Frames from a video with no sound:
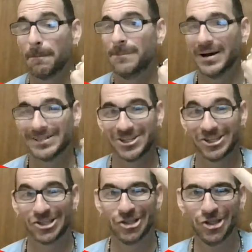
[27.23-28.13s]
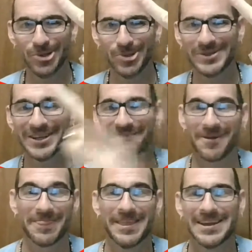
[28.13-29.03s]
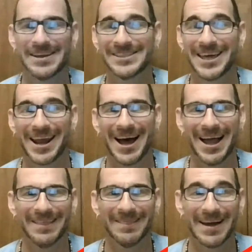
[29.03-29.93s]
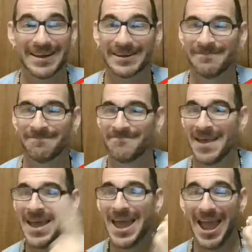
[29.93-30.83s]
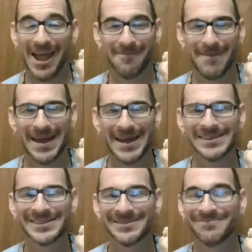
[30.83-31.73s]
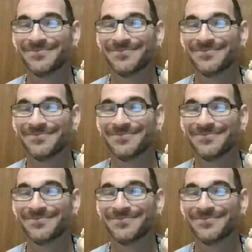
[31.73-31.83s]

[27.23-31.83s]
but to two different things that I like: handbags